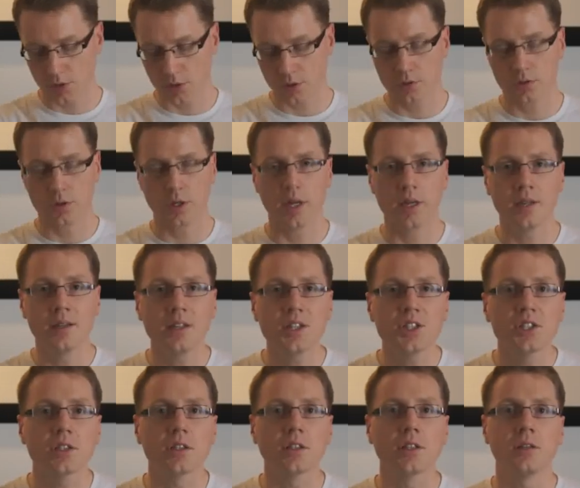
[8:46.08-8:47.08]
So
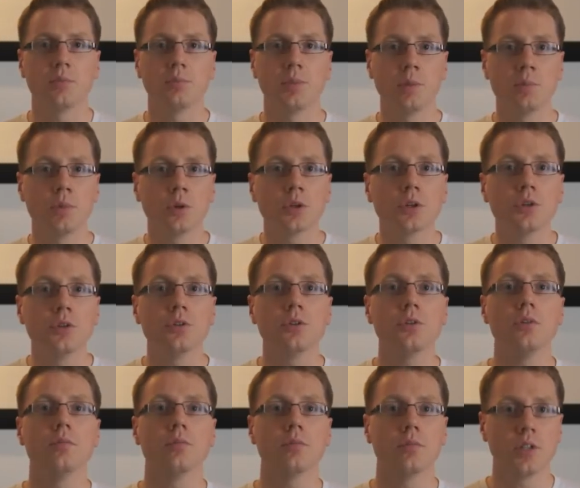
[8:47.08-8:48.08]
initially,
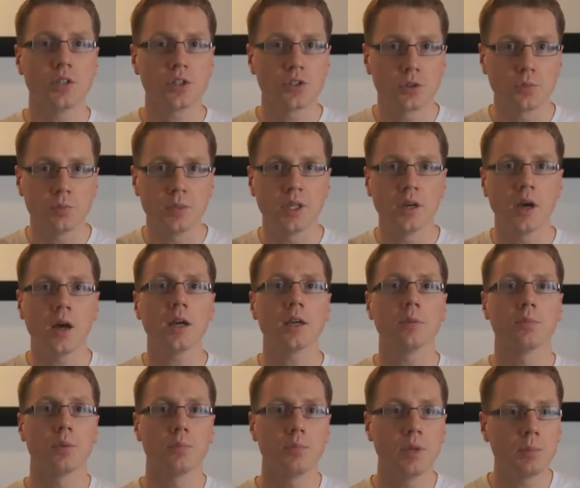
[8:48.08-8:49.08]
this could be a
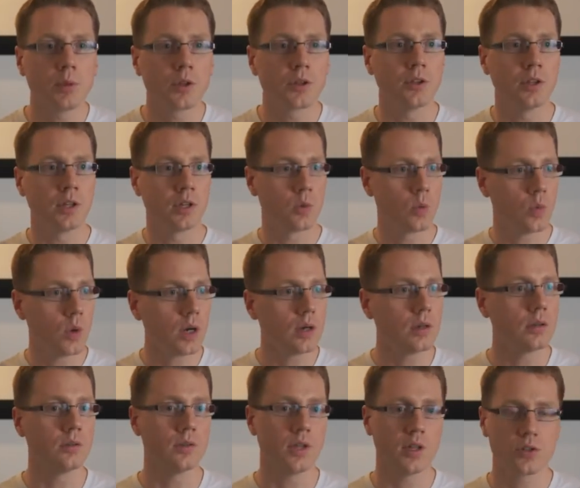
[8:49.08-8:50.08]
hype. People think,
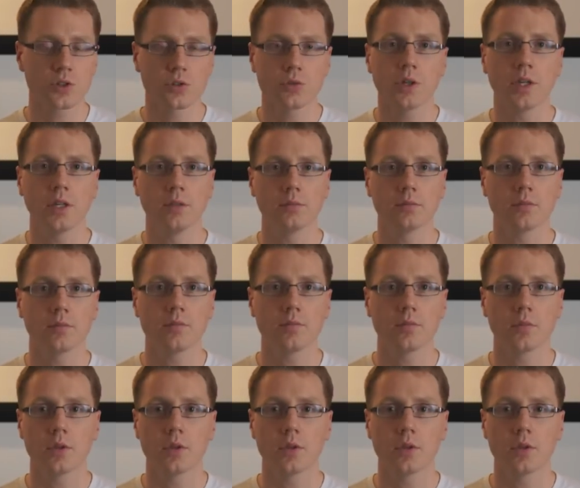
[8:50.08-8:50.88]
wow, that's great.